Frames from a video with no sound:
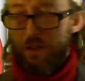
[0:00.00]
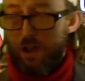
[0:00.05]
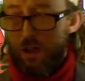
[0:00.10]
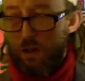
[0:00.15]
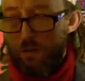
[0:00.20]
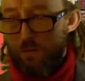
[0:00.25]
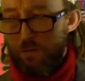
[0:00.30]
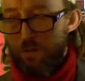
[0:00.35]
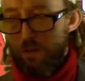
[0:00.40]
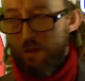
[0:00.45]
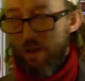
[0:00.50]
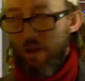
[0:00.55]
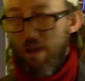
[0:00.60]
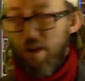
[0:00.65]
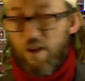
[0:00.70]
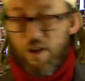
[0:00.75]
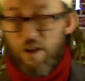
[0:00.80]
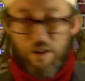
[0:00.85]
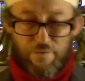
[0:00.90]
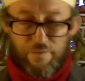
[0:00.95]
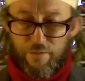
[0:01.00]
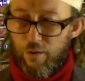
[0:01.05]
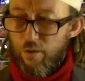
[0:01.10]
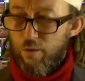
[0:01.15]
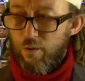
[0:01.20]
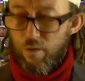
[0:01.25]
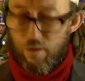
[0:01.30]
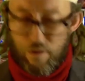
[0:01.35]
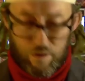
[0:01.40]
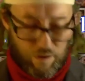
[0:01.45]
Now, if
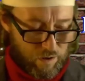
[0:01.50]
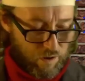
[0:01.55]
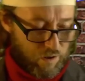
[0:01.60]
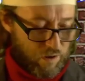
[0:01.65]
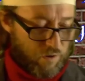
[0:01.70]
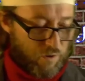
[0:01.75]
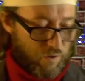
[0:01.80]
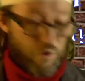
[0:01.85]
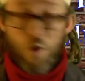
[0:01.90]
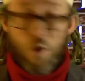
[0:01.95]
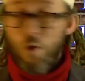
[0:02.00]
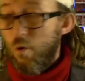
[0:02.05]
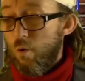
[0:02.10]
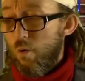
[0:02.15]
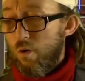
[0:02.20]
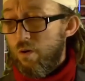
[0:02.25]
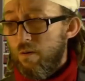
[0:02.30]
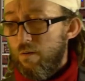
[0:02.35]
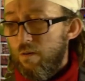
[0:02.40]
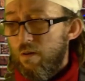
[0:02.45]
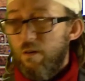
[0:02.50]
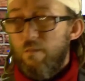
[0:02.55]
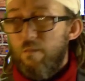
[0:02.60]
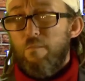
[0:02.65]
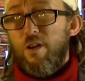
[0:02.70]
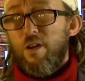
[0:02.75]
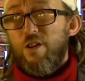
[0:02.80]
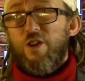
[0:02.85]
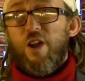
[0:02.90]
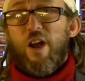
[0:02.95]
you know
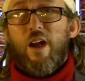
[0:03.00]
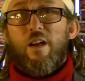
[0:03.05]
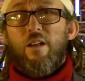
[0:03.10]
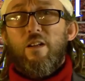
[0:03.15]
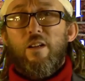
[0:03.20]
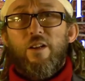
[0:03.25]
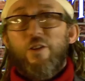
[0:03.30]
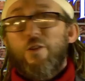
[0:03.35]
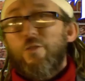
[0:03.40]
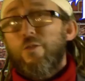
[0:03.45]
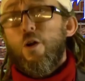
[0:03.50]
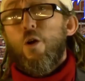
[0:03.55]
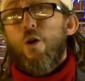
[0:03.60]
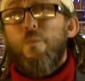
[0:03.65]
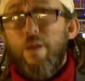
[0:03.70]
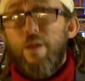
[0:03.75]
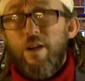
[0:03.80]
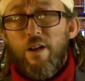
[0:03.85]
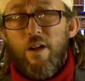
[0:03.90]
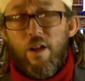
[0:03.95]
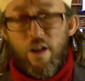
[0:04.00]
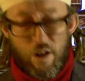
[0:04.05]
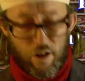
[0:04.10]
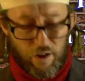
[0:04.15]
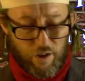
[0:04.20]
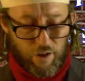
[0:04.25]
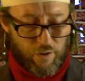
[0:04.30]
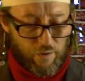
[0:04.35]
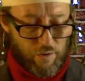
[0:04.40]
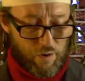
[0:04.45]
my channel and you know me,
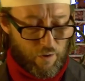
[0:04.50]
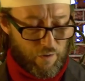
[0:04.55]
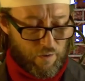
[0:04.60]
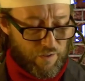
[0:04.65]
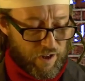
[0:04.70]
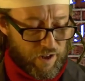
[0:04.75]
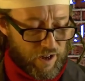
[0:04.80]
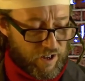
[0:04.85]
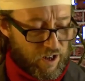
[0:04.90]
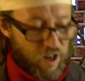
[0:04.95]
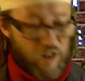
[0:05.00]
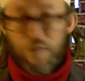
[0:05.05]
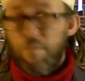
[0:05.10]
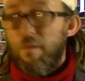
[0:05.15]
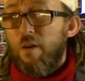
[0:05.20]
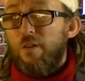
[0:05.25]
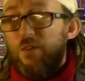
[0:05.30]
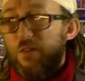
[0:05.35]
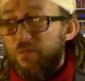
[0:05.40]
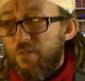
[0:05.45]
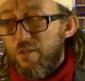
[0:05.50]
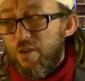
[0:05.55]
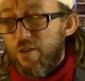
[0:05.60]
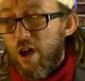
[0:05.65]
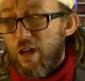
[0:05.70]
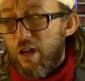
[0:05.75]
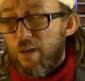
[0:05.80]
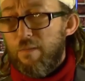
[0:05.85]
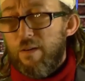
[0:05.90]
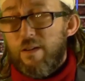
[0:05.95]
you know that I talk about different
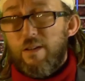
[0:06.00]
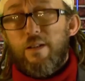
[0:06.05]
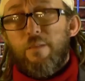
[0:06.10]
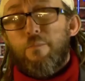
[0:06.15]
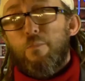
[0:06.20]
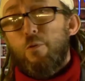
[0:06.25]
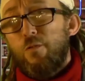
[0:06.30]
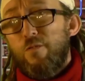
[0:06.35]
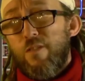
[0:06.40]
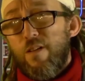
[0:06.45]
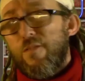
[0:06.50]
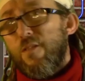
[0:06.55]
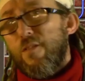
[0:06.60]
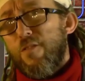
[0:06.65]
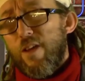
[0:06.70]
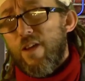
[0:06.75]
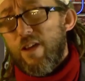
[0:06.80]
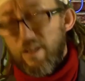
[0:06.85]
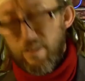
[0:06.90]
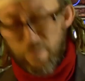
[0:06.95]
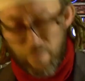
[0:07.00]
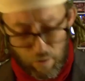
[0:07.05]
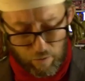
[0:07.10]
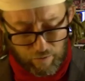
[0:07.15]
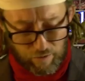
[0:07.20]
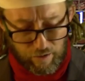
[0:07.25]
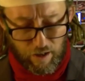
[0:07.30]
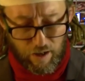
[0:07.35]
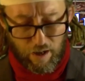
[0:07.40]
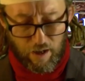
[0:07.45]
documents that prove different things.
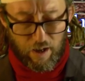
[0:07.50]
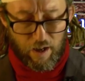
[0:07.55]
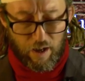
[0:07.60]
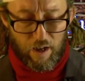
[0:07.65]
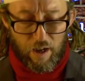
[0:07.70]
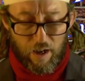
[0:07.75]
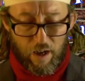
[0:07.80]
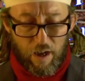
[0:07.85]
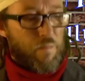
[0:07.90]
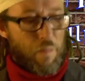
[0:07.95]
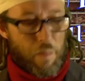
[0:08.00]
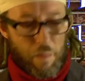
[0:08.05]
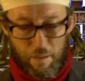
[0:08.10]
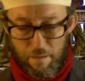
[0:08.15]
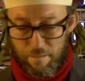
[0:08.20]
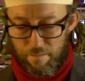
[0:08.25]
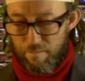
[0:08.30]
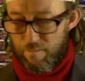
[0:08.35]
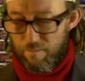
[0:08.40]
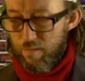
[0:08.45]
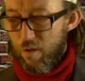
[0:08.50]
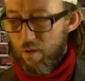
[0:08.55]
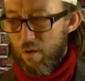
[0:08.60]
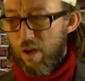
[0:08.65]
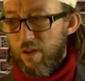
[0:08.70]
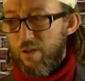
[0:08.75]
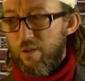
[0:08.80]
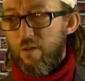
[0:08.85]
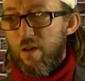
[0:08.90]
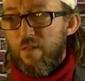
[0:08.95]
Folks, now
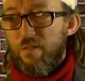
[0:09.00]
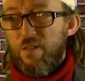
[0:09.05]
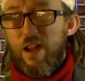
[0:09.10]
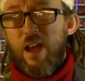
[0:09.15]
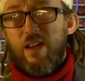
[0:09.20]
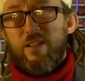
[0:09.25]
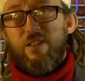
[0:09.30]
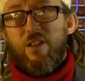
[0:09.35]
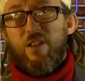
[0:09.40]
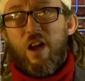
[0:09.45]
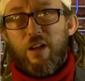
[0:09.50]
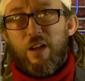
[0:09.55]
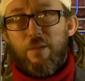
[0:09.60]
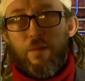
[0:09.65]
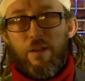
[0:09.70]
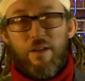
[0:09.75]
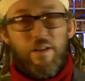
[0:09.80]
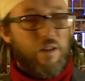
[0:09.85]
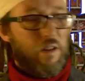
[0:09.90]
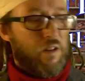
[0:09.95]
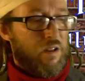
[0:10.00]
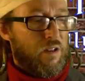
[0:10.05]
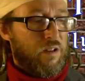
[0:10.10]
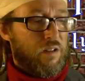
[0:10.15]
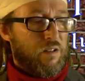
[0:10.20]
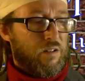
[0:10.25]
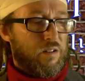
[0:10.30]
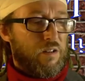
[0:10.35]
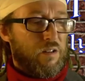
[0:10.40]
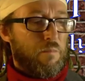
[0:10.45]
I do have a NASA document.
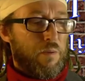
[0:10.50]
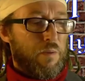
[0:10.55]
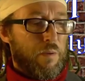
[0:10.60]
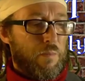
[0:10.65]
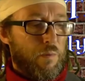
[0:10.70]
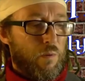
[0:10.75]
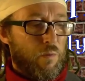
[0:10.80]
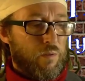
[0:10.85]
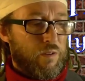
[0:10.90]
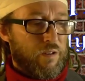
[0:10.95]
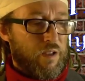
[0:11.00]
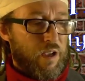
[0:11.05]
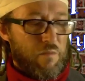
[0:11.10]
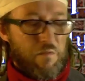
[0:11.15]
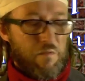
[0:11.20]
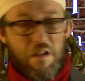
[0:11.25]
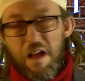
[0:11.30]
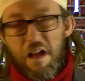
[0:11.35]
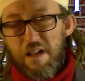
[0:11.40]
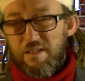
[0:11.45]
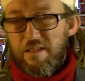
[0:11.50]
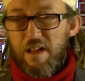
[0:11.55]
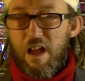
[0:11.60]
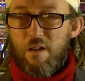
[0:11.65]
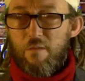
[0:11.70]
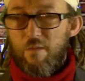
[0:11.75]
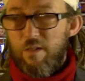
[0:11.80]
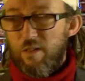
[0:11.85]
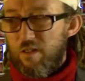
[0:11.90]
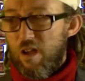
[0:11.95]
Some people would say, well, that's not
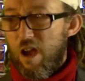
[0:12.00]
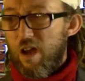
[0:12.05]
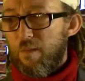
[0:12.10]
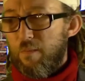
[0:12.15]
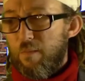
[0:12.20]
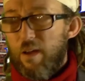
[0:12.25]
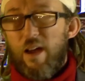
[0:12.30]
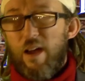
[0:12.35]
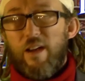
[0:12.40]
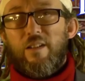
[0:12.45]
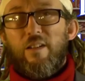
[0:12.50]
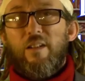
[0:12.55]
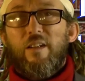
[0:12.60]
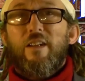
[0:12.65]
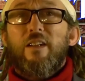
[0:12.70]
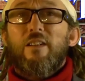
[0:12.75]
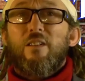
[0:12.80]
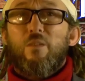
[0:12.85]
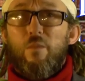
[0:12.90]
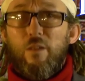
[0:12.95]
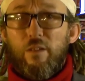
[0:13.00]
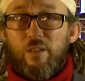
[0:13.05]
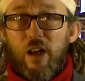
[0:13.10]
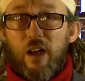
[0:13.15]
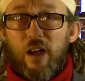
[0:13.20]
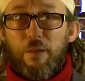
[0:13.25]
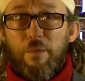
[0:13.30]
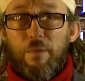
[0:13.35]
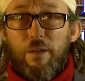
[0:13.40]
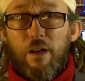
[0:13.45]
a real document. Actually, it is a real
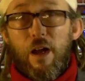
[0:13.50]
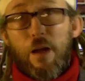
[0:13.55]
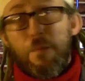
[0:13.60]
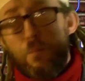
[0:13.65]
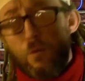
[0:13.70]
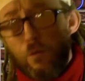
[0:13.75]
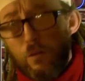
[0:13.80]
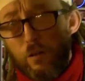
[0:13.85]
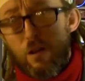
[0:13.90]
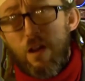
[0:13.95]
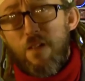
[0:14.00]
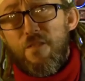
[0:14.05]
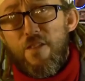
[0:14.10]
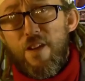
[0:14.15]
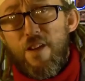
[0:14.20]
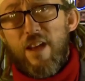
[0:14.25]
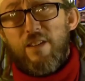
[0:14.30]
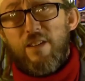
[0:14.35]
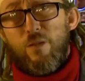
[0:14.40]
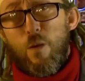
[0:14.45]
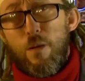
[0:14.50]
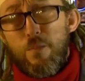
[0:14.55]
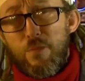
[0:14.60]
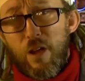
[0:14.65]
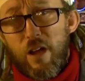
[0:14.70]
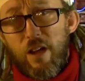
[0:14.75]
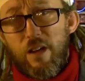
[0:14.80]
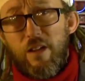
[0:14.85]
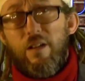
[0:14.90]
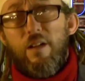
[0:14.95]
document. I pulled it off the NASA
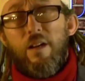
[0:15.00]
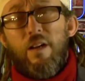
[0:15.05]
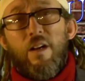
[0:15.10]
website.